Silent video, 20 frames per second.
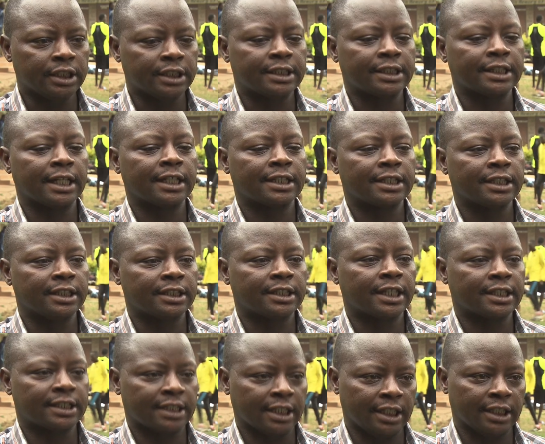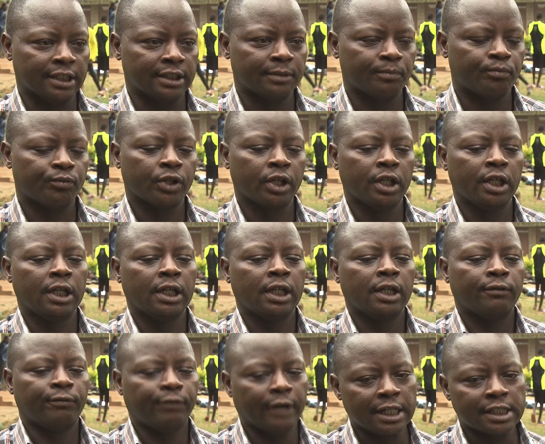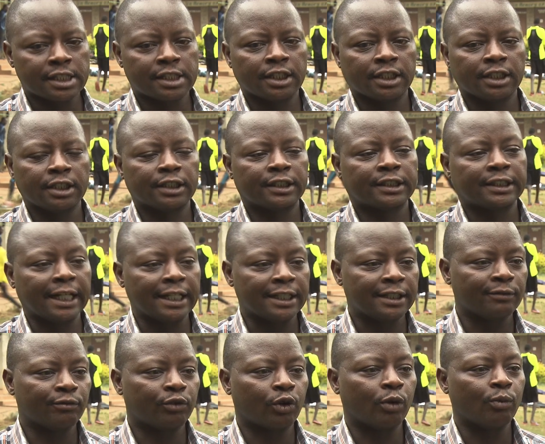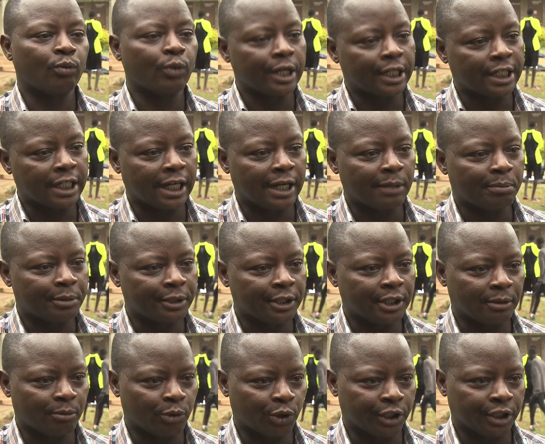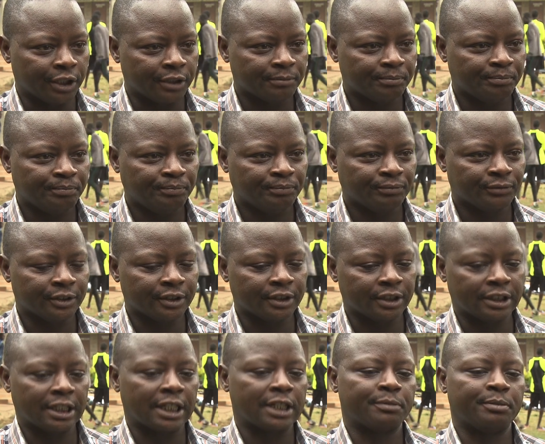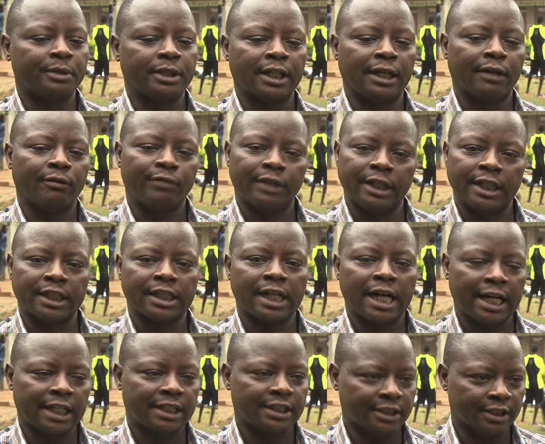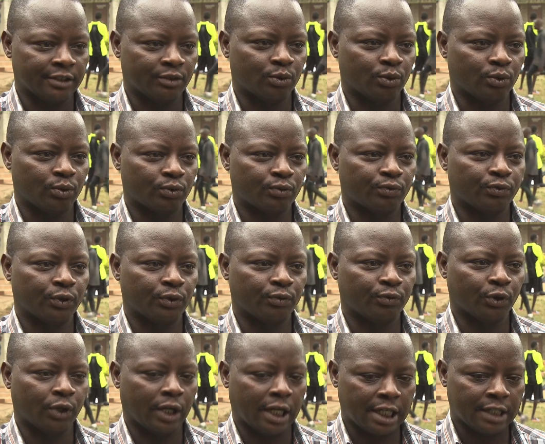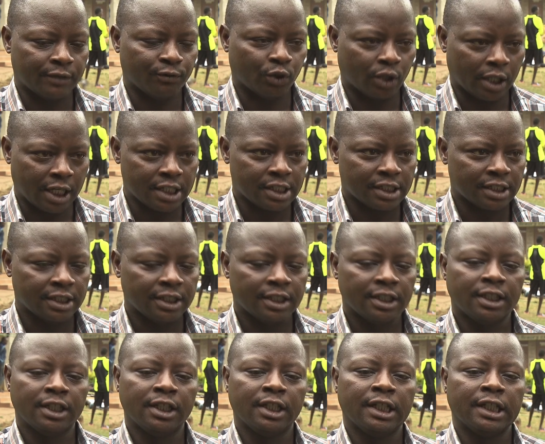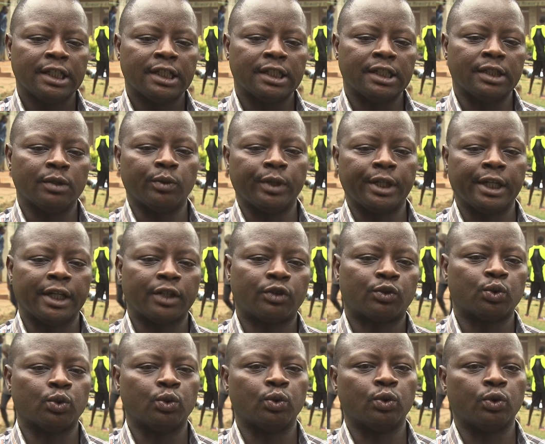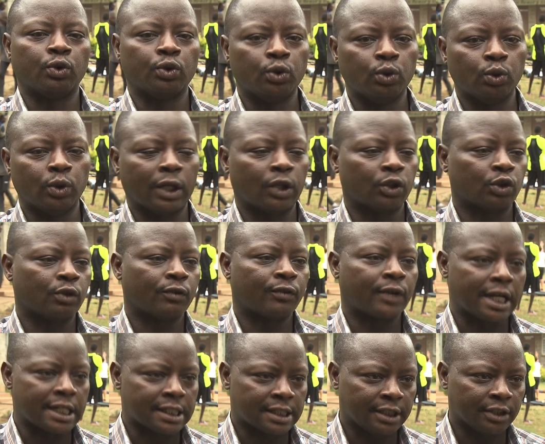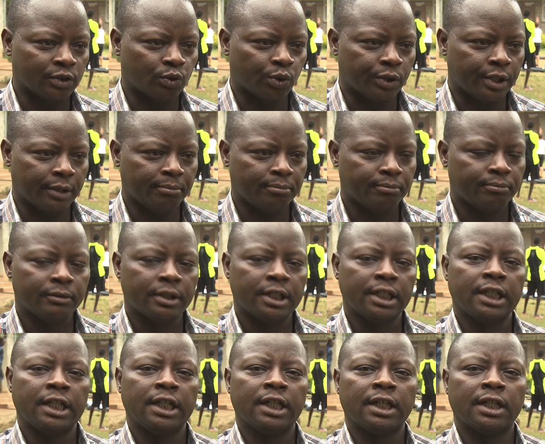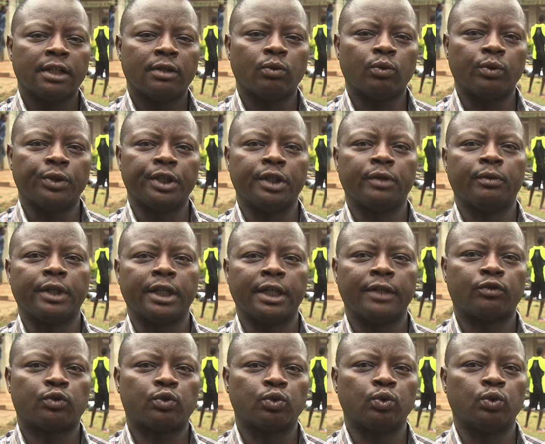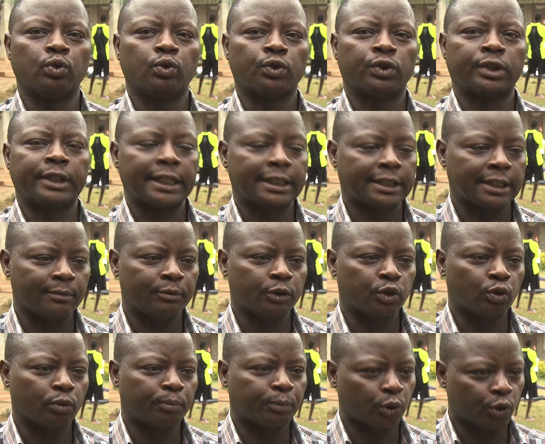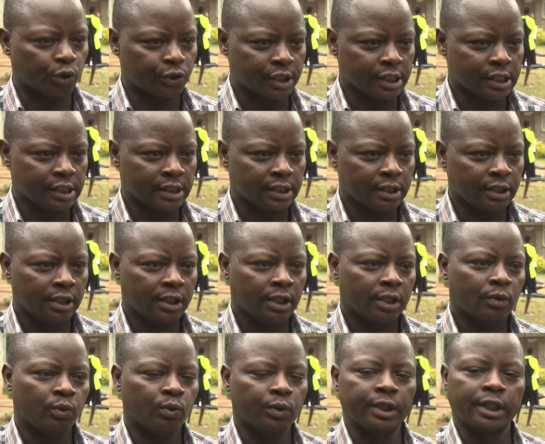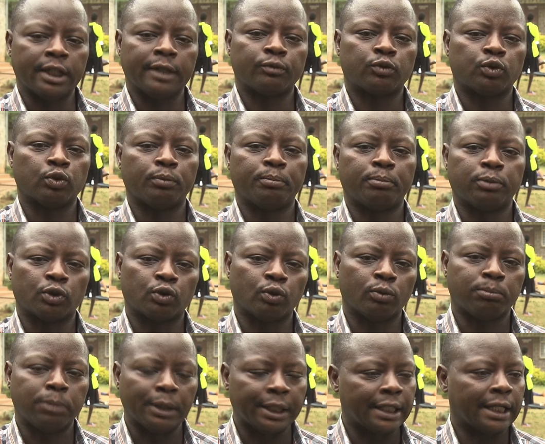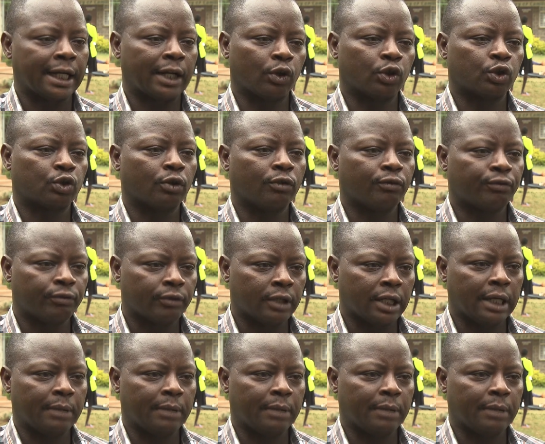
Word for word: it's a challenge. First, starting from waking up in the morning. It has been a very hard thing for us. We had to do a lot of counseling to them. We have to take them into process. We have to bring a lot of,